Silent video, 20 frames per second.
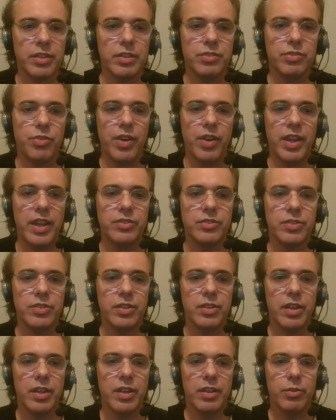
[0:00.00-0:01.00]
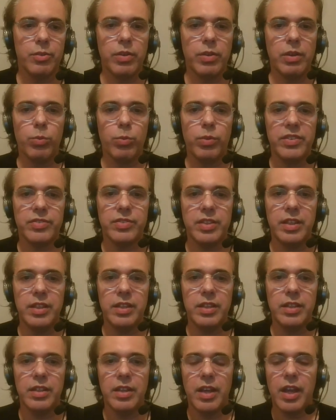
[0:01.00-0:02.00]
strange when we
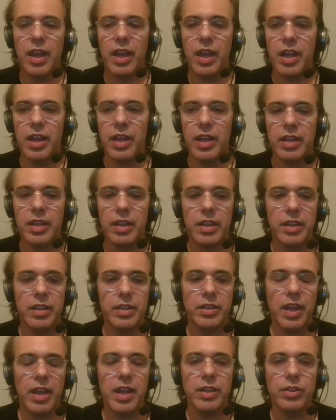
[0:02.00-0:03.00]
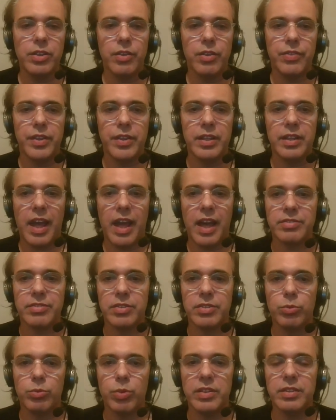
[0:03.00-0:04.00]
see in any of the
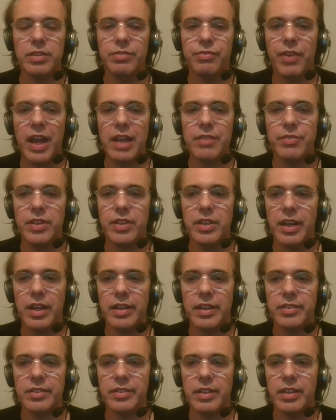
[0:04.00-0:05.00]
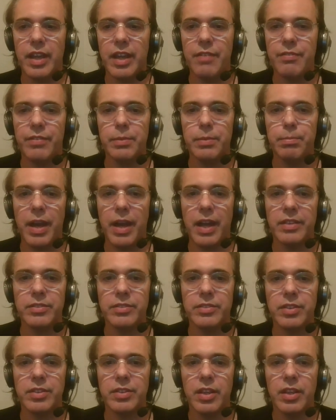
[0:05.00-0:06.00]
last 25 years, every
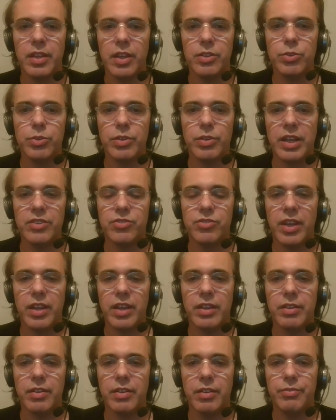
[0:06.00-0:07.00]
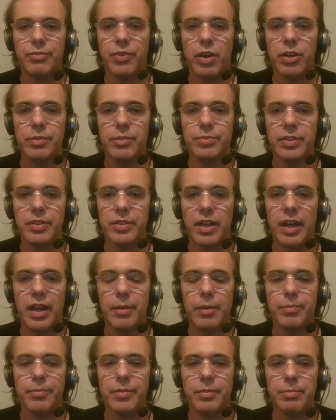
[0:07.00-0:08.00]
month, you can check Forbes
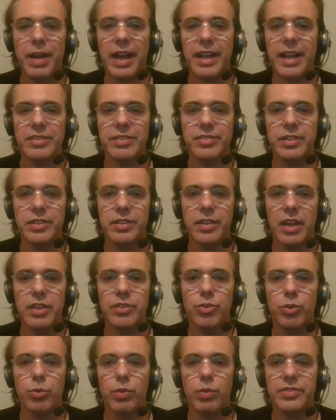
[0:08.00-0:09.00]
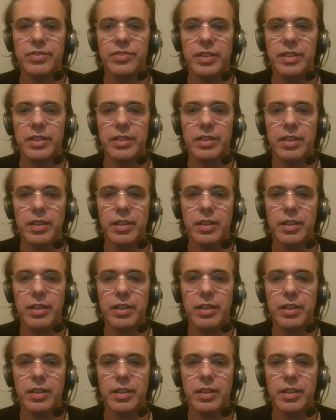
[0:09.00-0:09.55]
magazine and you will see